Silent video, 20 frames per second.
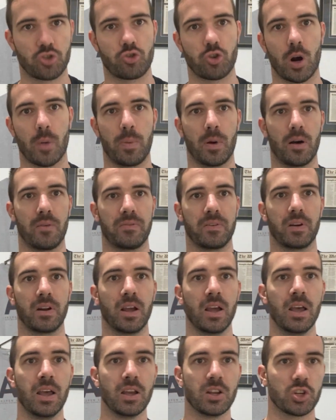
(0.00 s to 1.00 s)
drop off and
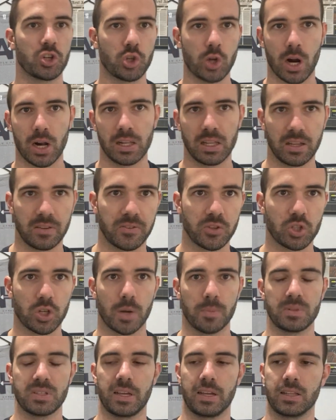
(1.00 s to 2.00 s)
struggling for
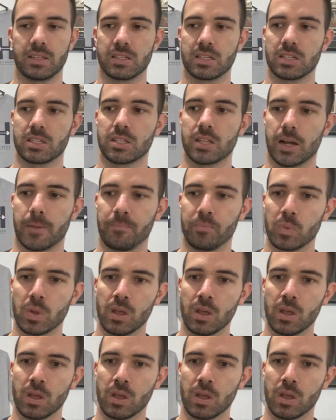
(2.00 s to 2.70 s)
top 10s. It's like